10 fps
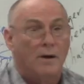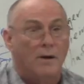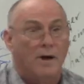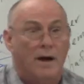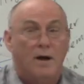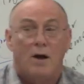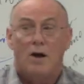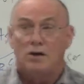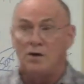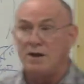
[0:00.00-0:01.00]
Okay?
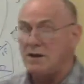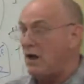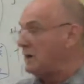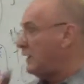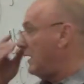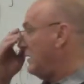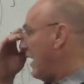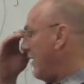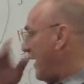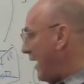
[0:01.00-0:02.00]
So this tells us
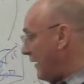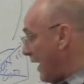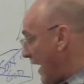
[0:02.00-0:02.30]
that in the